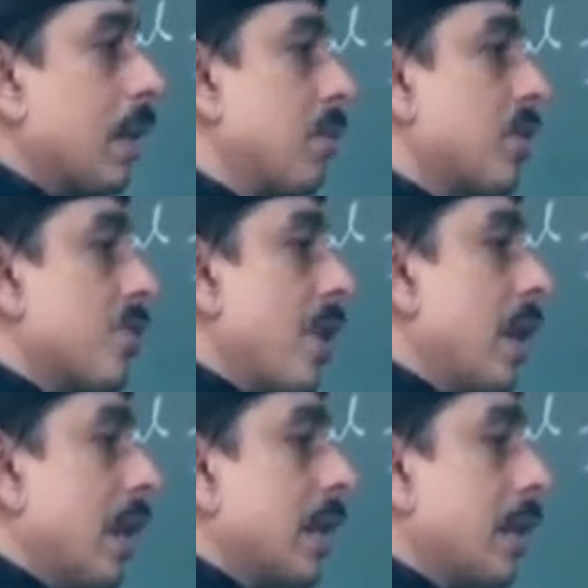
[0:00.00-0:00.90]
of the
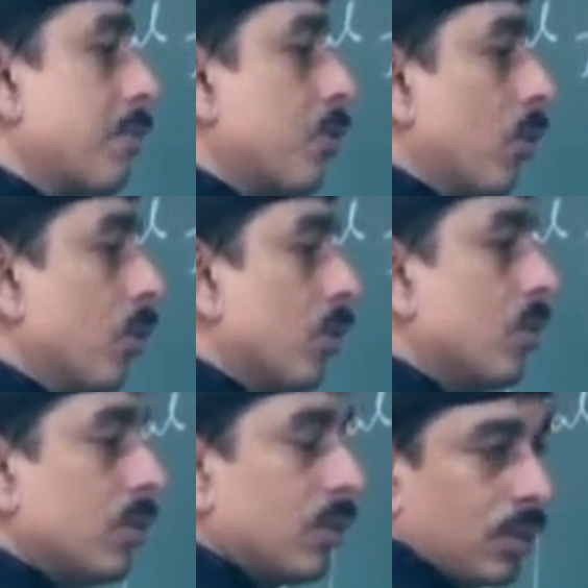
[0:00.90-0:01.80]
string is F2.
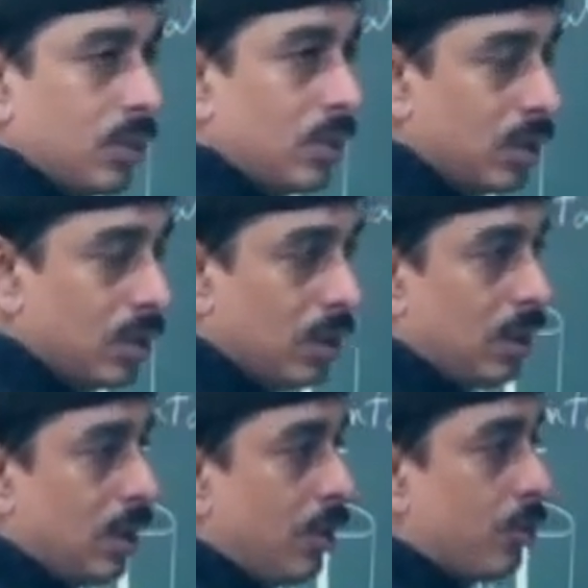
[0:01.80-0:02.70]

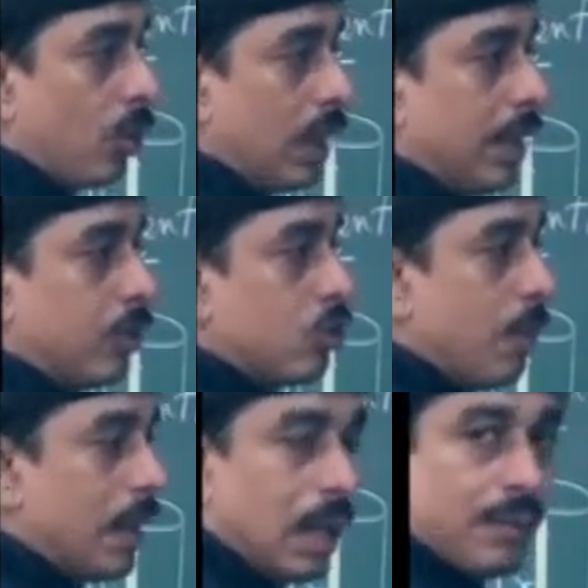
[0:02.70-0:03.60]
So the
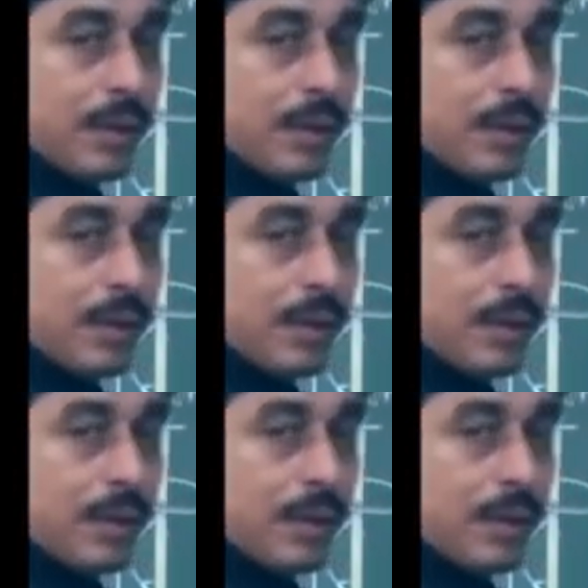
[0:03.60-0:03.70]
instrumental